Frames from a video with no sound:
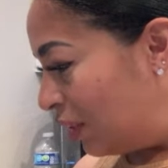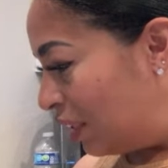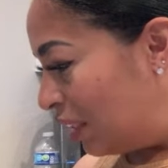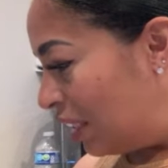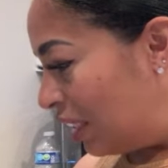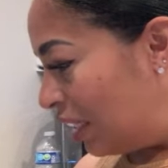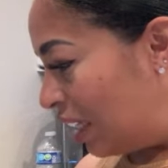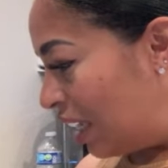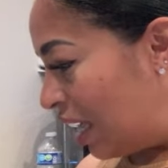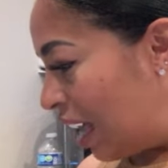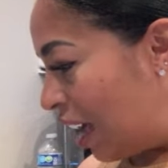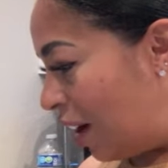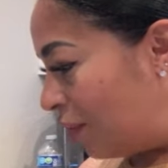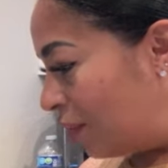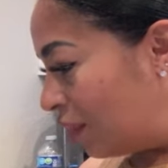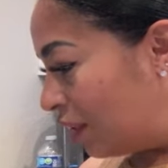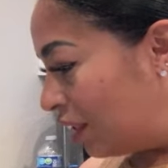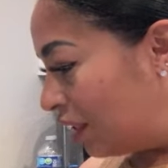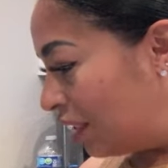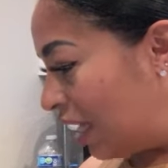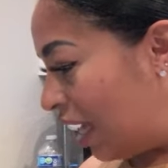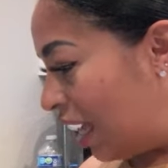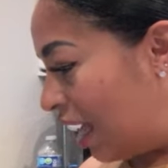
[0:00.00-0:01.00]
Yeah, I was
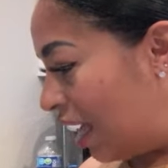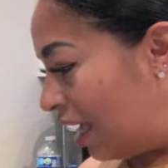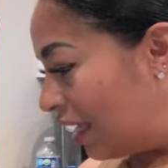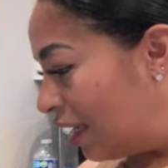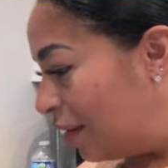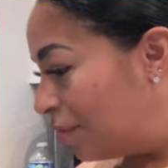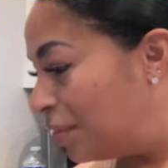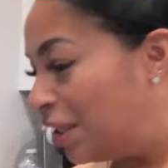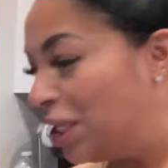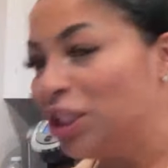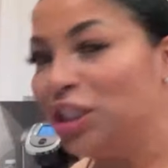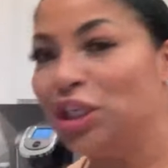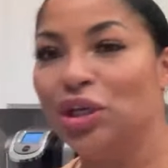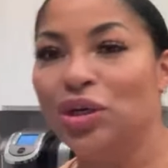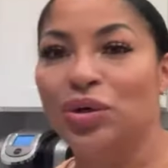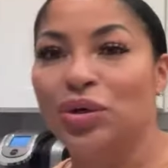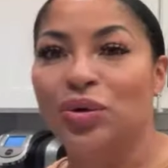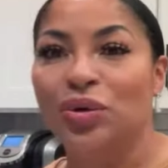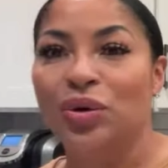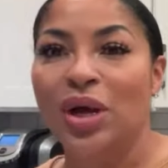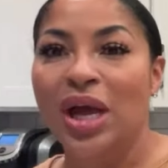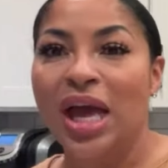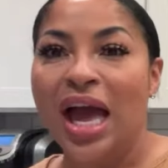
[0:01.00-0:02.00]
shocked. Me too.